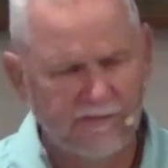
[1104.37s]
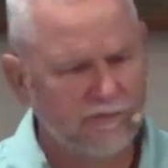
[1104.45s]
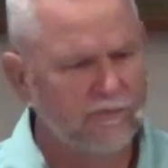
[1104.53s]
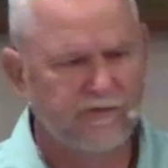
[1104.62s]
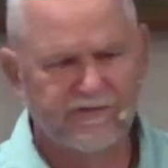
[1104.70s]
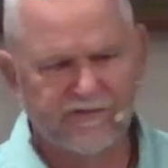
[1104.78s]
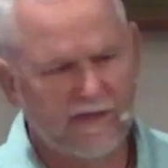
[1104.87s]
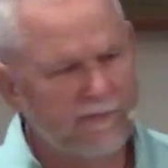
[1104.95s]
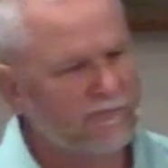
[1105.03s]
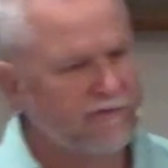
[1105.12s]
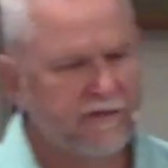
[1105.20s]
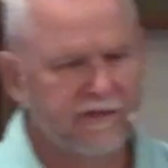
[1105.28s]
do the
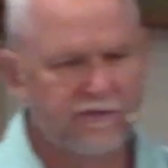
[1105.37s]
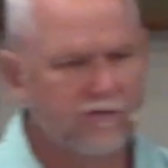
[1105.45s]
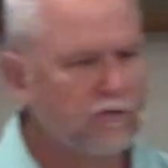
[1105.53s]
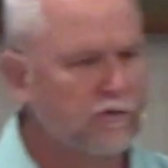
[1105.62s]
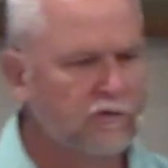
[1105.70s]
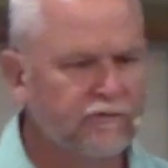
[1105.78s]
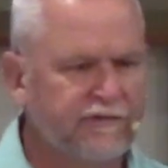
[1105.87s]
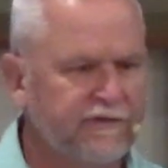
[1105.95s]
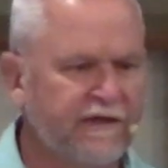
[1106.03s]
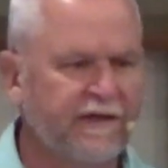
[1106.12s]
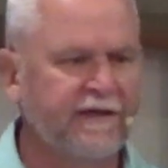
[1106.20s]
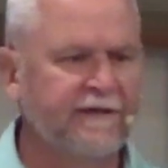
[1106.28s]
same thing in the world
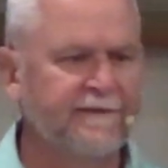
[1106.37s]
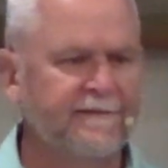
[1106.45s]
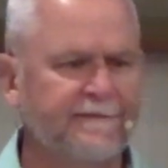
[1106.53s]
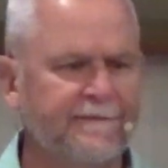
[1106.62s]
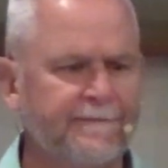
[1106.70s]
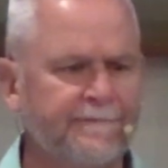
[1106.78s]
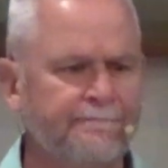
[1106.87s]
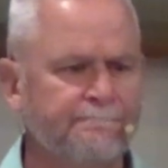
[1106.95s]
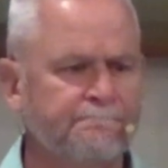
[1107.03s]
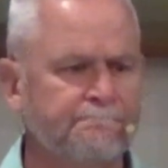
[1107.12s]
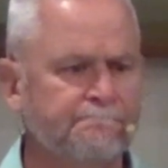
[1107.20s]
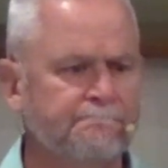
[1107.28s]
today.
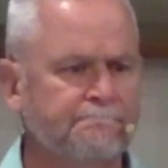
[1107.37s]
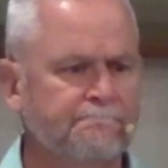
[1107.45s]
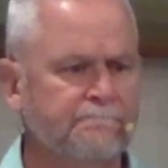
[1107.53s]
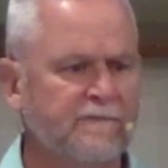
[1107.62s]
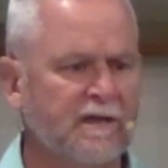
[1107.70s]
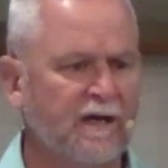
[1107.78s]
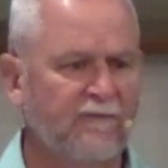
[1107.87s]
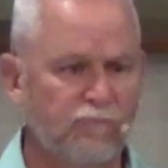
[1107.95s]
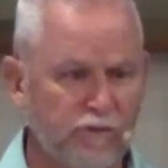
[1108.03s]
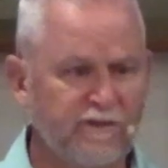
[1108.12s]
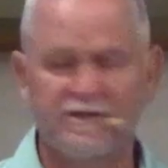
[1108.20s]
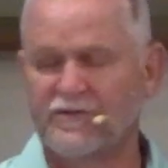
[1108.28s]
I've
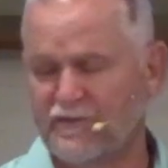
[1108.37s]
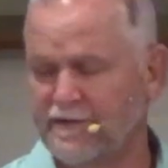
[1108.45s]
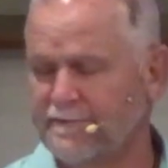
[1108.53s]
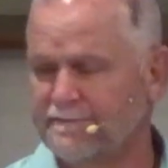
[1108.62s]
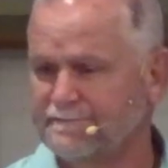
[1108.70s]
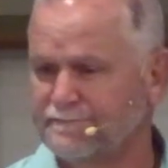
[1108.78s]
witnessed it.